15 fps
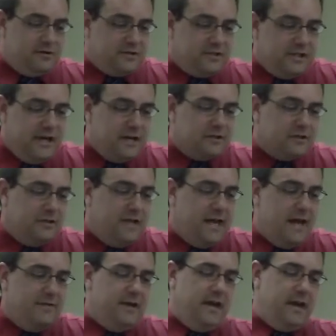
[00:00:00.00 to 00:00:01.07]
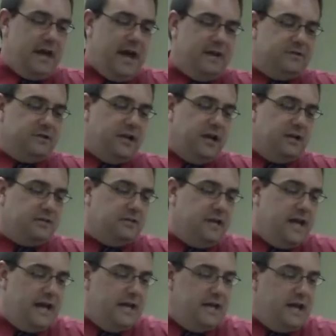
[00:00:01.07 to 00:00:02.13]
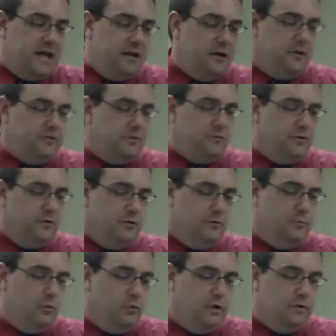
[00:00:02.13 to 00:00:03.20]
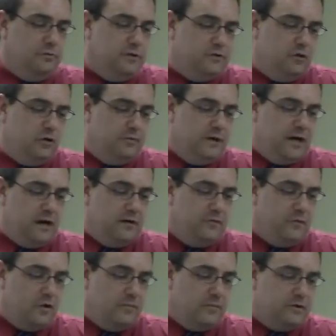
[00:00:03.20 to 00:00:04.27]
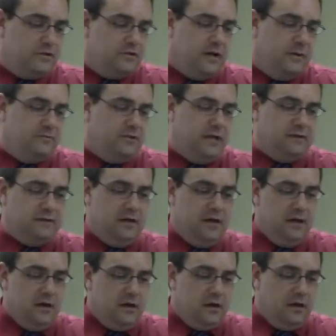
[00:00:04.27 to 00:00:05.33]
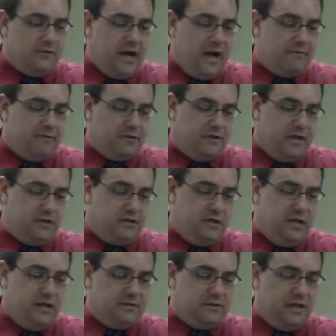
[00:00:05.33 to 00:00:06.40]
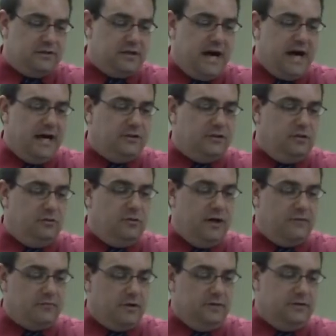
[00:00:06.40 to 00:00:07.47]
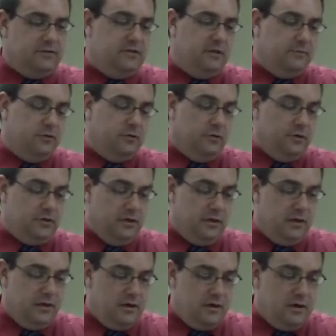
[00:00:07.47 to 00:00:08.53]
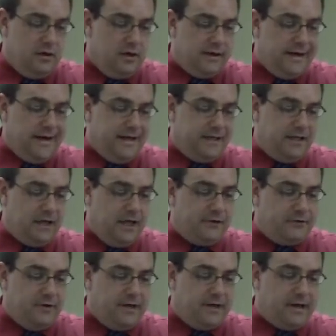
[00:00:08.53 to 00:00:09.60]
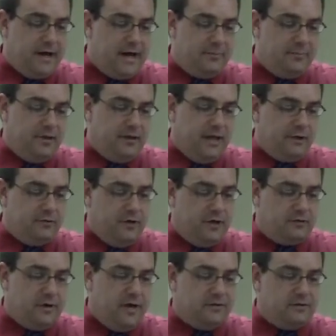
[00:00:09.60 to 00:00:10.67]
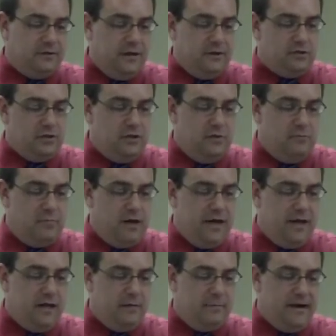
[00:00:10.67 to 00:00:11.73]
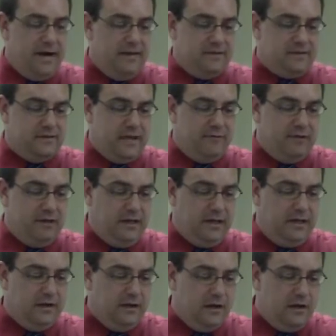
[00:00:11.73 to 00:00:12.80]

Scarcely had, they, scarcely had he entered the room when, resuming our former subject of conversation, he says, I too have read the Septuagint, i.e., a Greek copy, a Greek translation made by the 70.